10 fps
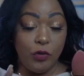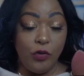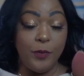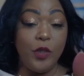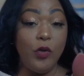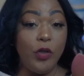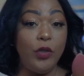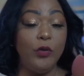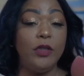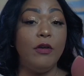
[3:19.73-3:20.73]
you could
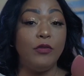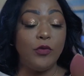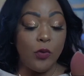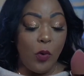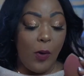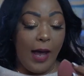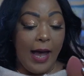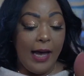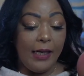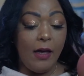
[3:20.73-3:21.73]
use it to
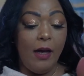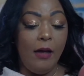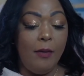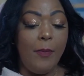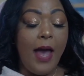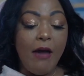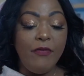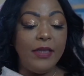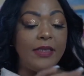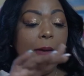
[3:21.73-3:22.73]
add
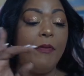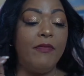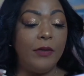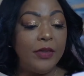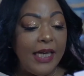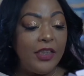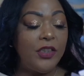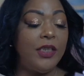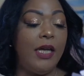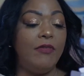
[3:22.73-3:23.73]
every type of
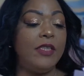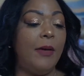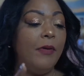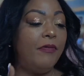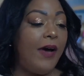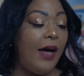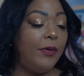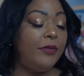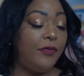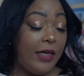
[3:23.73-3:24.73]
foundation, every type of
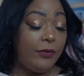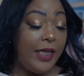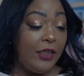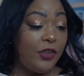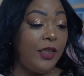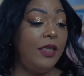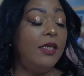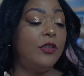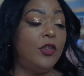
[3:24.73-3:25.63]
foundation,